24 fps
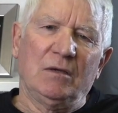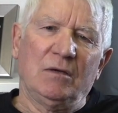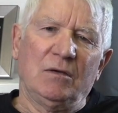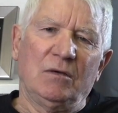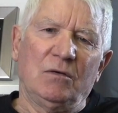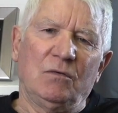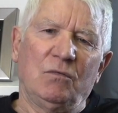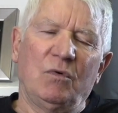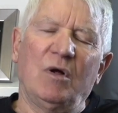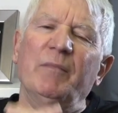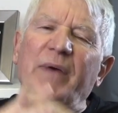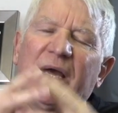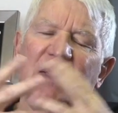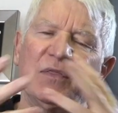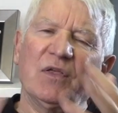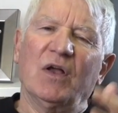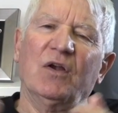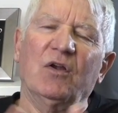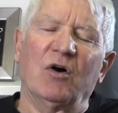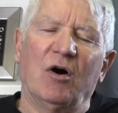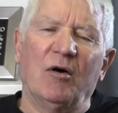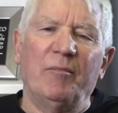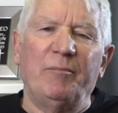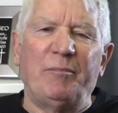Well, may the
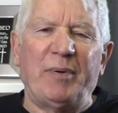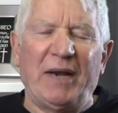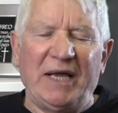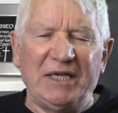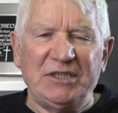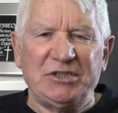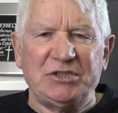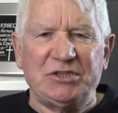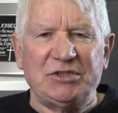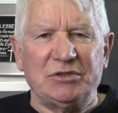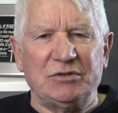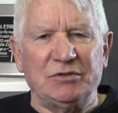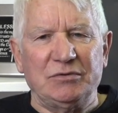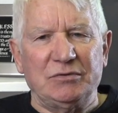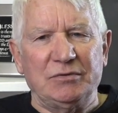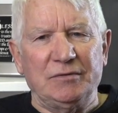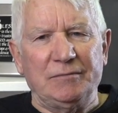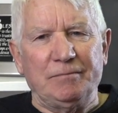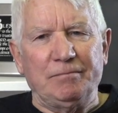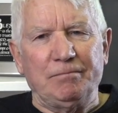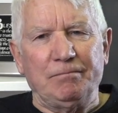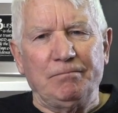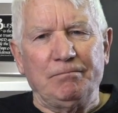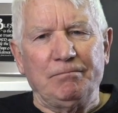Lord bless you.
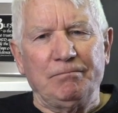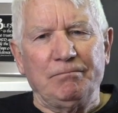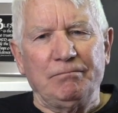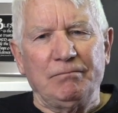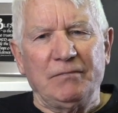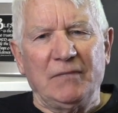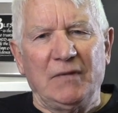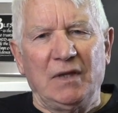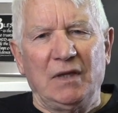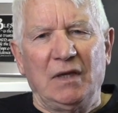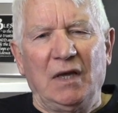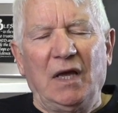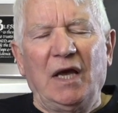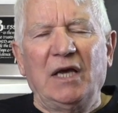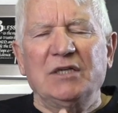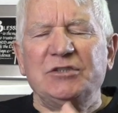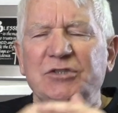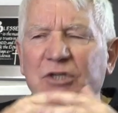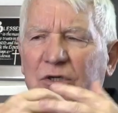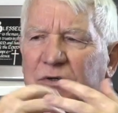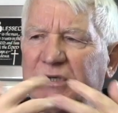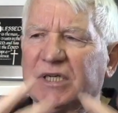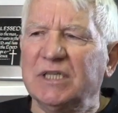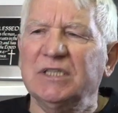As
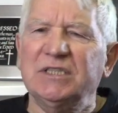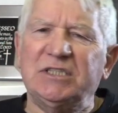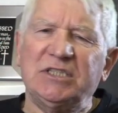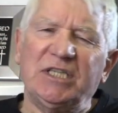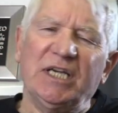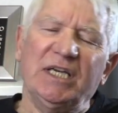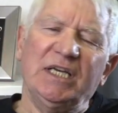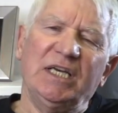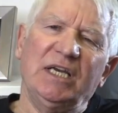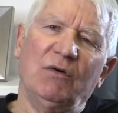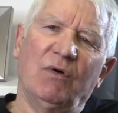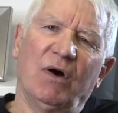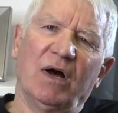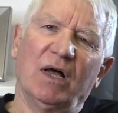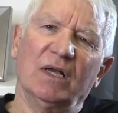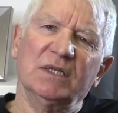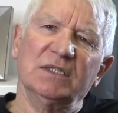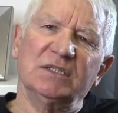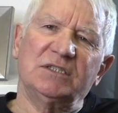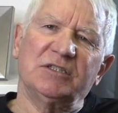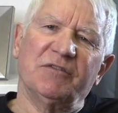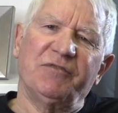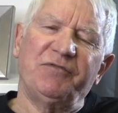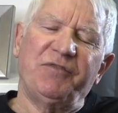you continue on
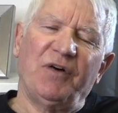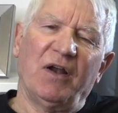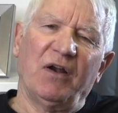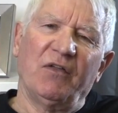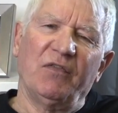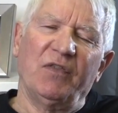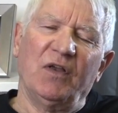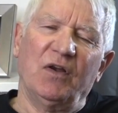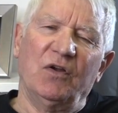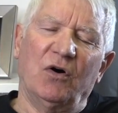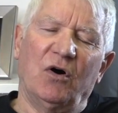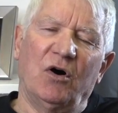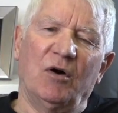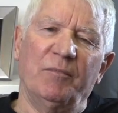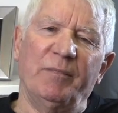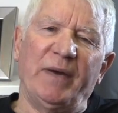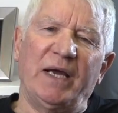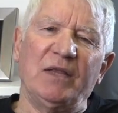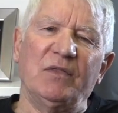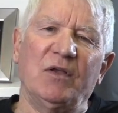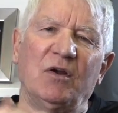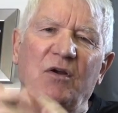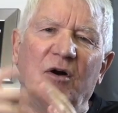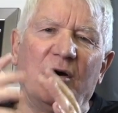to follow the Lord, may
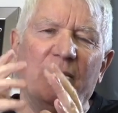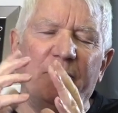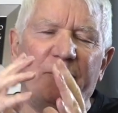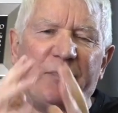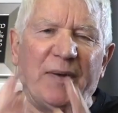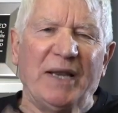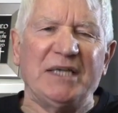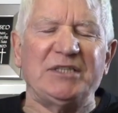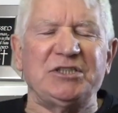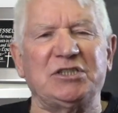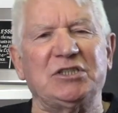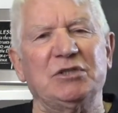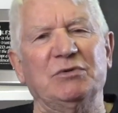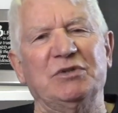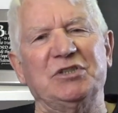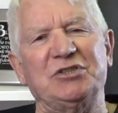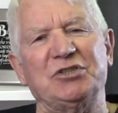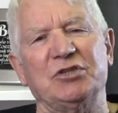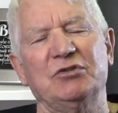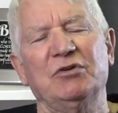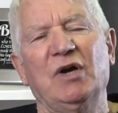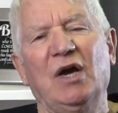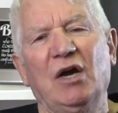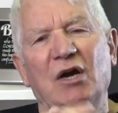the Lord bless you as
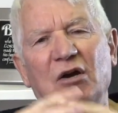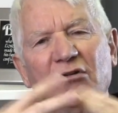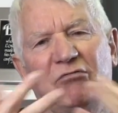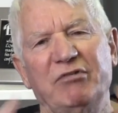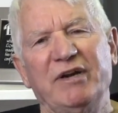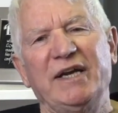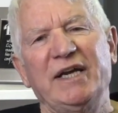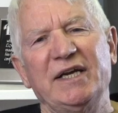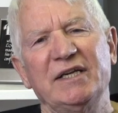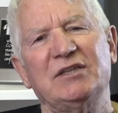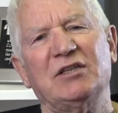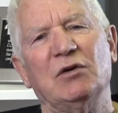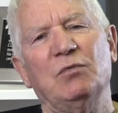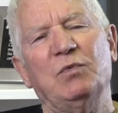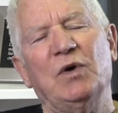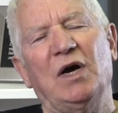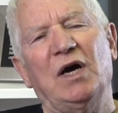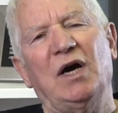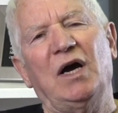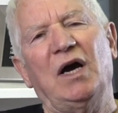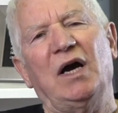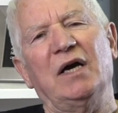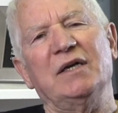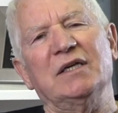you read the
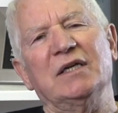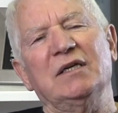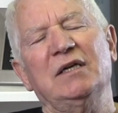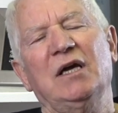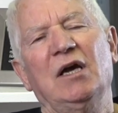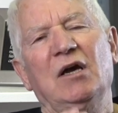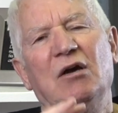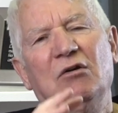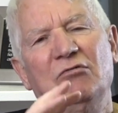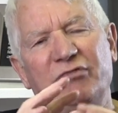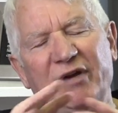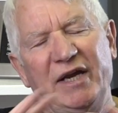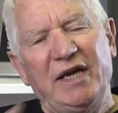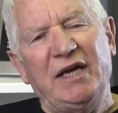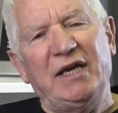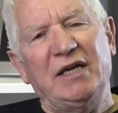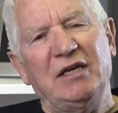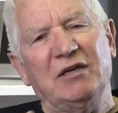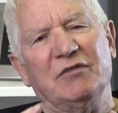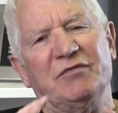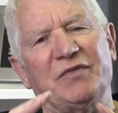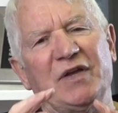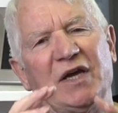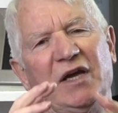word and read
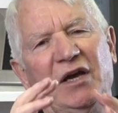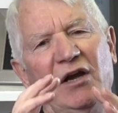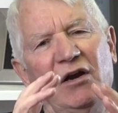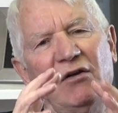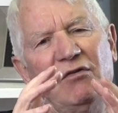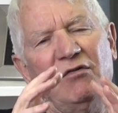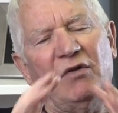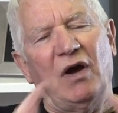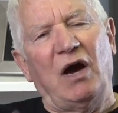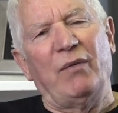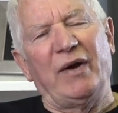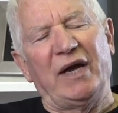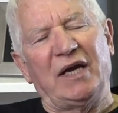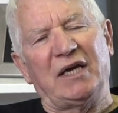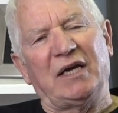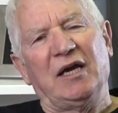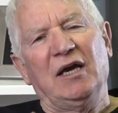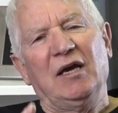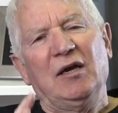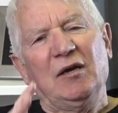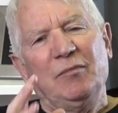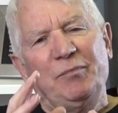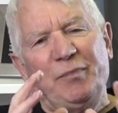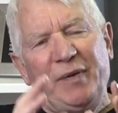of the heroic
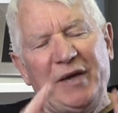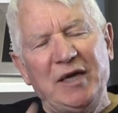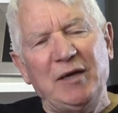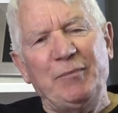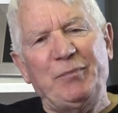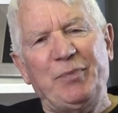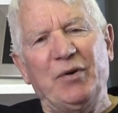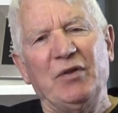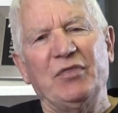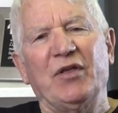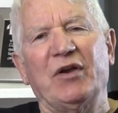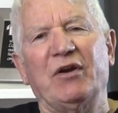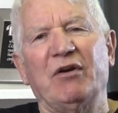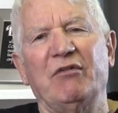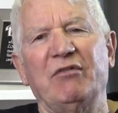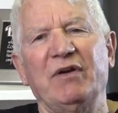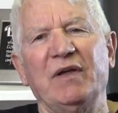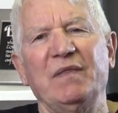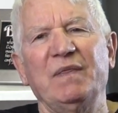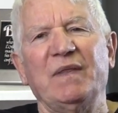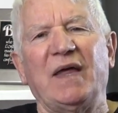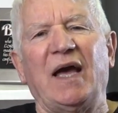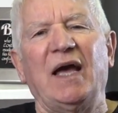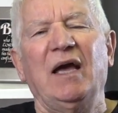people that are
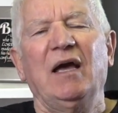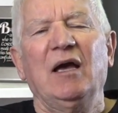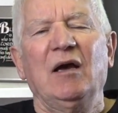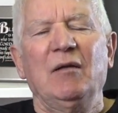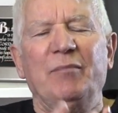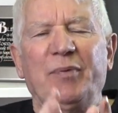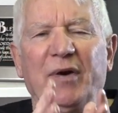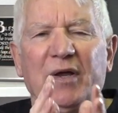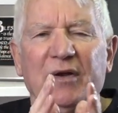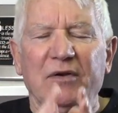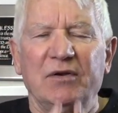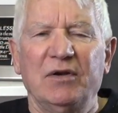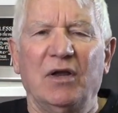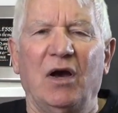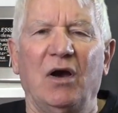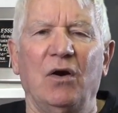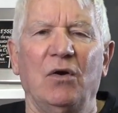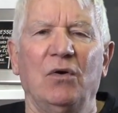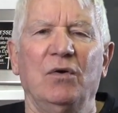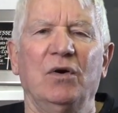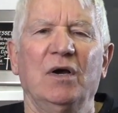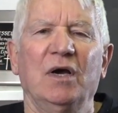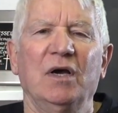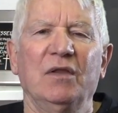in there. But
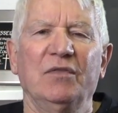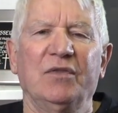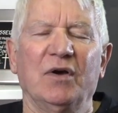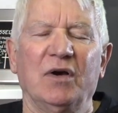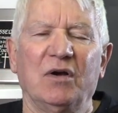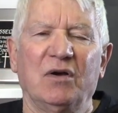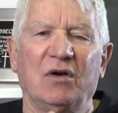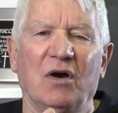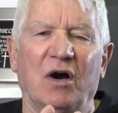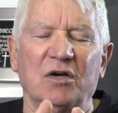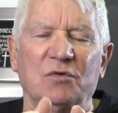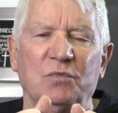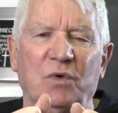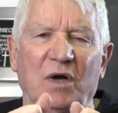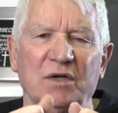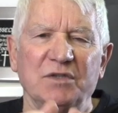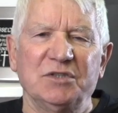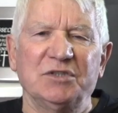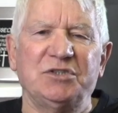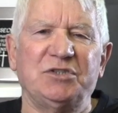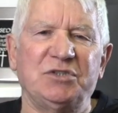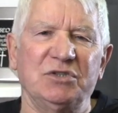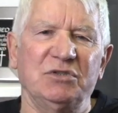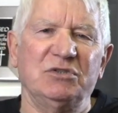know that God
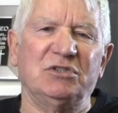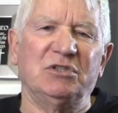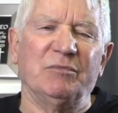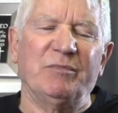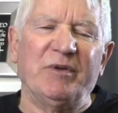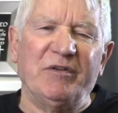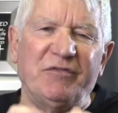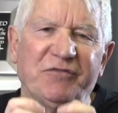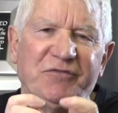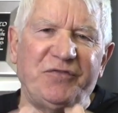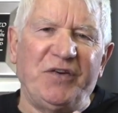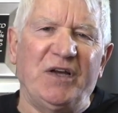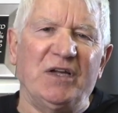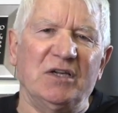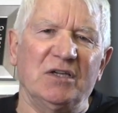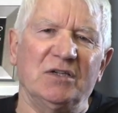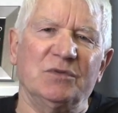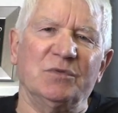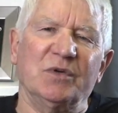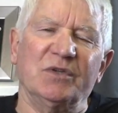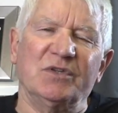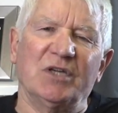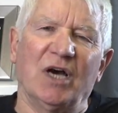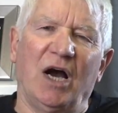wants you to be filled
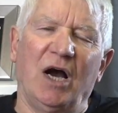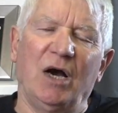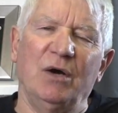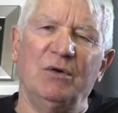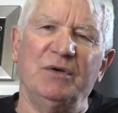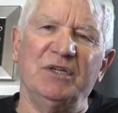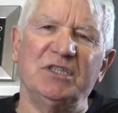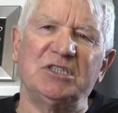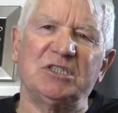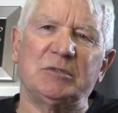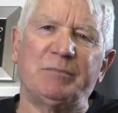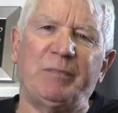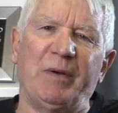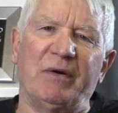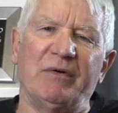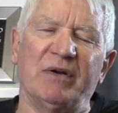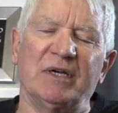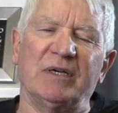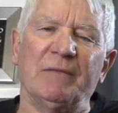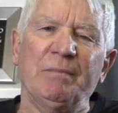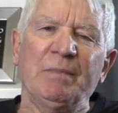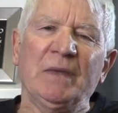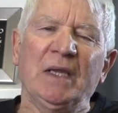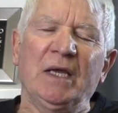with the Holy
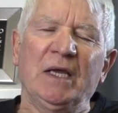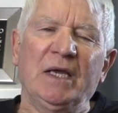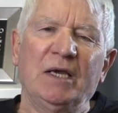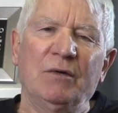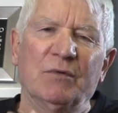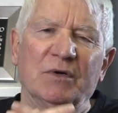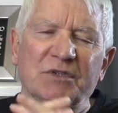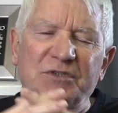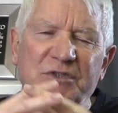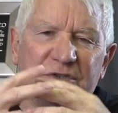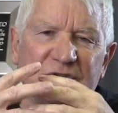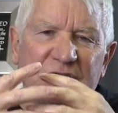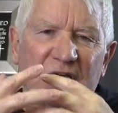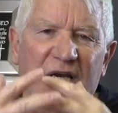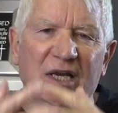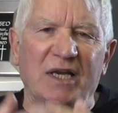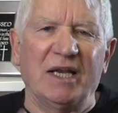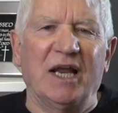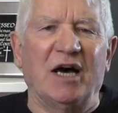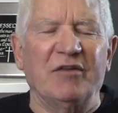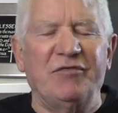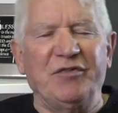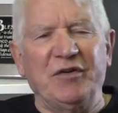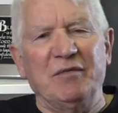Spirit. He wants you to
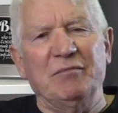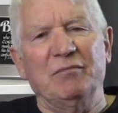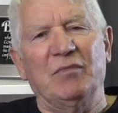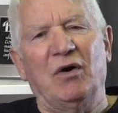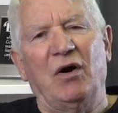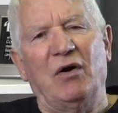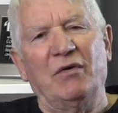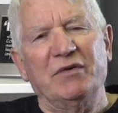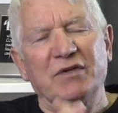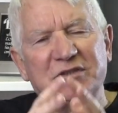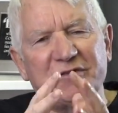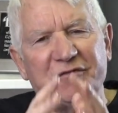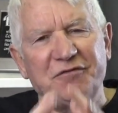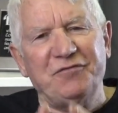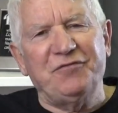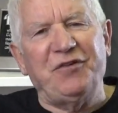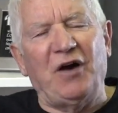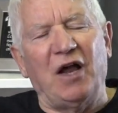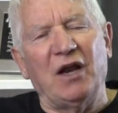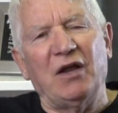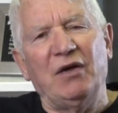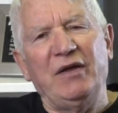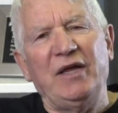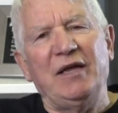love him more and to
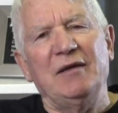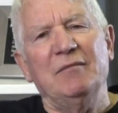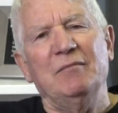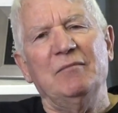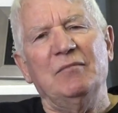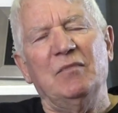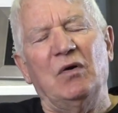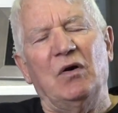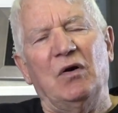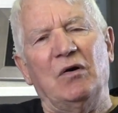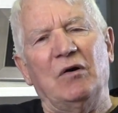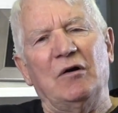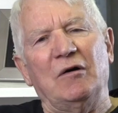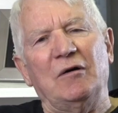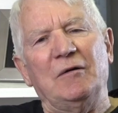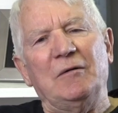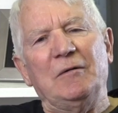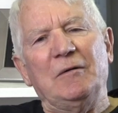follow him more.